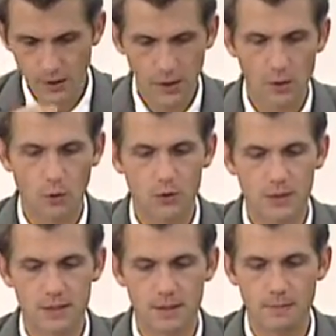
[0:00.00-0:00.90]
an
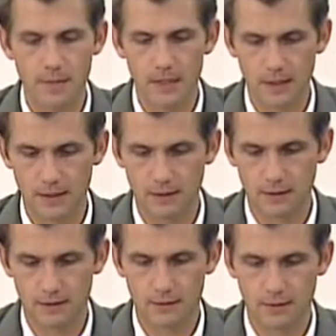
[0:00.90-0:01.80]
ordinance amending
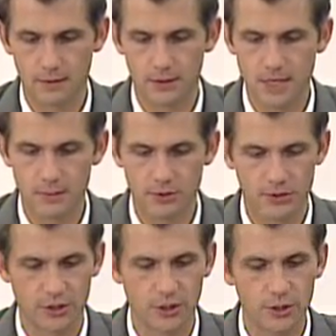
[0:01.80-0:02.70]
or
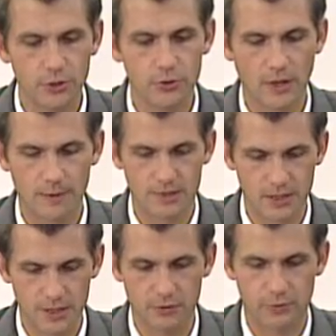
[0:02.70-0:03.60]
establishing a new
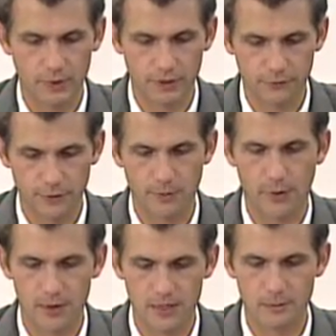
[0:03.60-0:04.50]
compensation plan for the
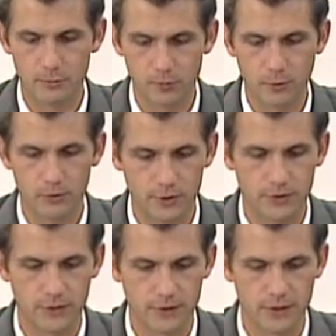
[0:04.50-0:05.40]
part-time employees
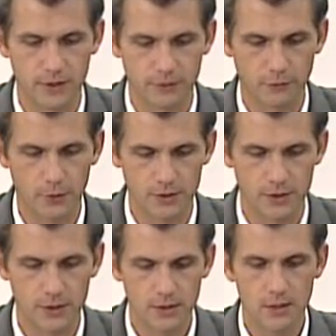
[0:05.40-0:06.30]
for the city of
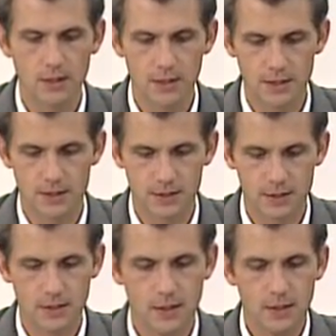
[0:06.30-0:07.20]
Florissant. This is
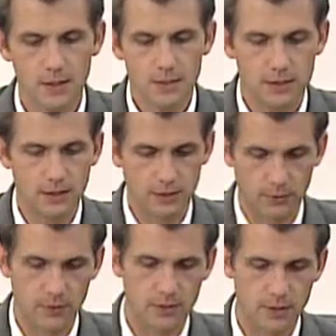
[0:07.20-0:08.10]
dealing
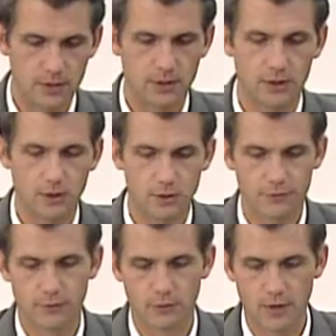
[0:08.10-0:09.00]
with the
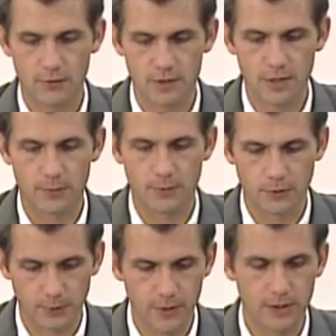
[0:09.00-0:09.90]
golf groundskeeper
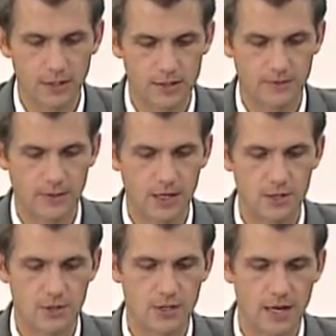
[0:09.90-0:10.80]
3
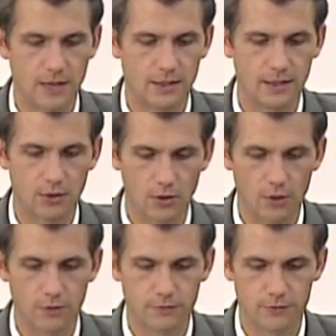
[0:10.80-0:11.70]
classification and adding the
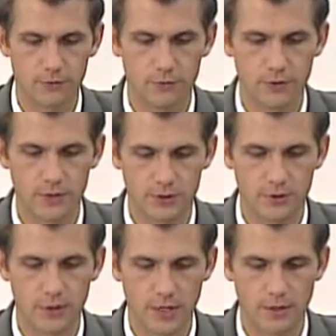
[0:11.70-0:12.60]
golf to the
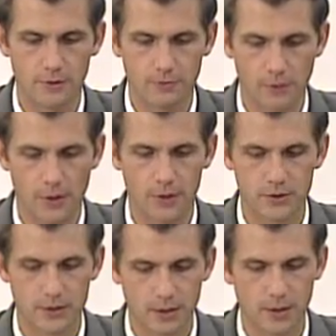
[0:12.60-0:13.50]
street health,
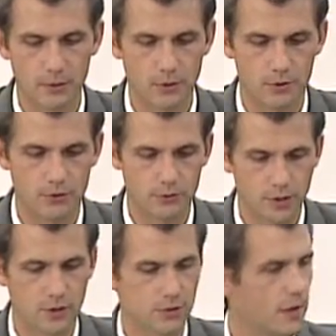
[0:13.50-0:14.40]
parks, and labor
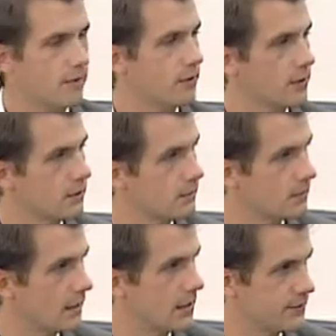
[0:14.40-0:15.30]
truck driver
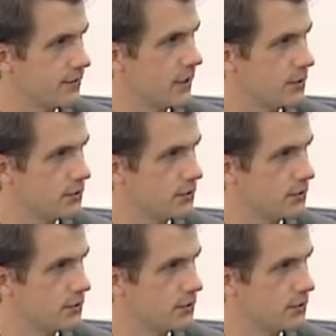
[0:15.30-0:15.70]
classifications.